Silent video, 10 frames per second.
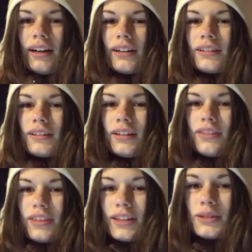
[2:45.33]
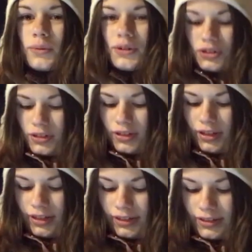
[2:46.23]
And the next question
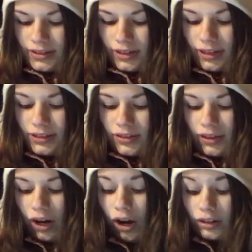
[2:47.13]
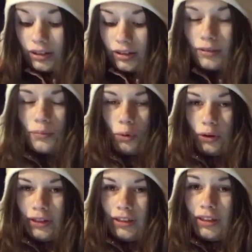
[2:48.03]
is the Hong Kong
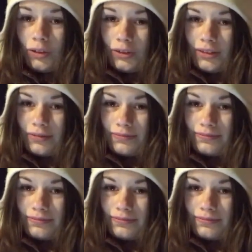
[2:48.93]
boy good?